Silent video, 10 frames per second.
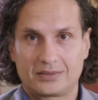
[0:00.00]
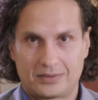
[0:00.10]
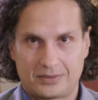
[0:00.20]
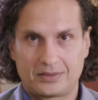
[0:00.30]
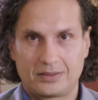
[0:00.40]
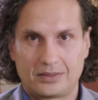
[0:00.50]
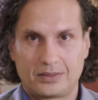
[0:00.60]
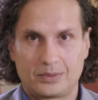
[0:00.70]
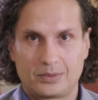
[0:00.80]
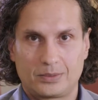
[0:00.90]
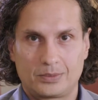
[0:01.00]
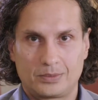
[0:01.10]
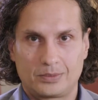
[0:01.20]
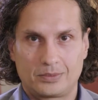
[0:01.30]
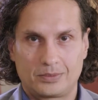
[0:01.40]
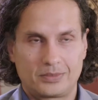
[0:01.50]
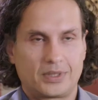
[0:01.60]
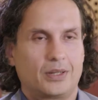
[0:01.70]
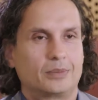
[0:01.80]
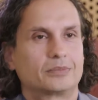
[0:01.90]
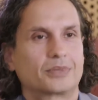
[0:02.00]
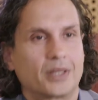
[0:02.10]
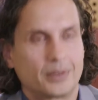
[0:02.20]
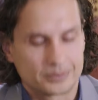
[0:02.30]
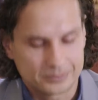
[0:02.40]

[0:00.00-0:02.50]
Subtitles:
Yeah, so just looking straight at Charles and start when you're ready. Okay.